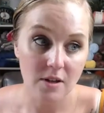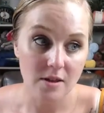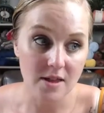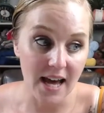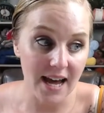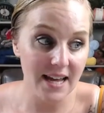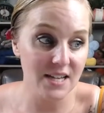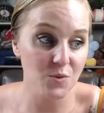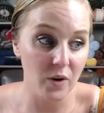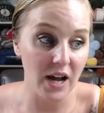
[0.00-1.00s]
That
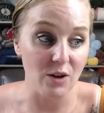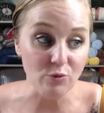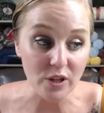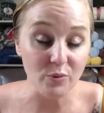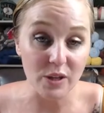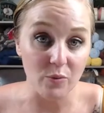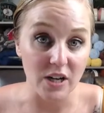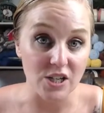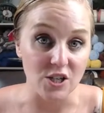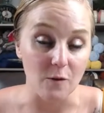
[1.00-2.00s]
is what I really, really want
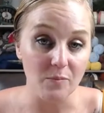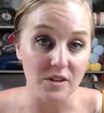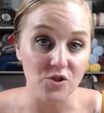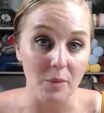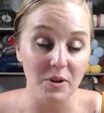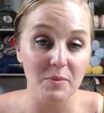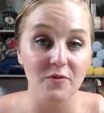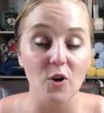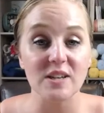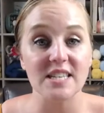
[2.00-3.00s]
to do. So I'm going to be
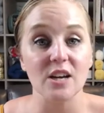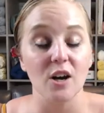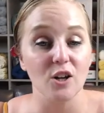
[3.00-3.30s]
focusing on